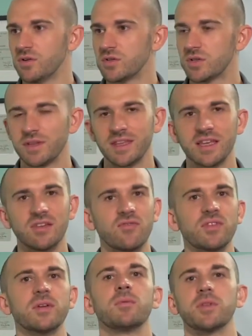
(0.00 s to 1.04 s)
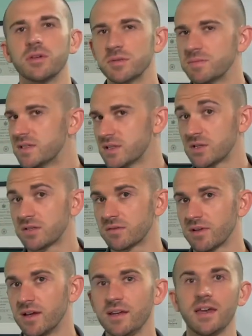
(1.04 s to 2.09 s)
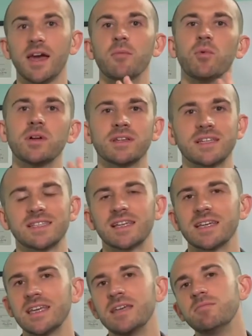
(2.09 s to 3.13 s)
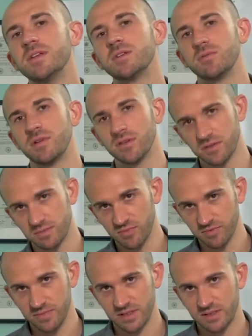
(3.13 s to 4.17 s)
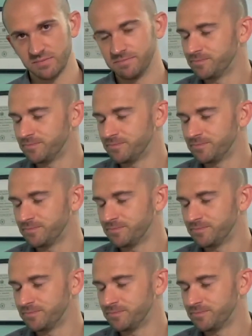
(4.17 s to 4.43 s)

so that they can feel what those positions are like and what it's like in between those movements.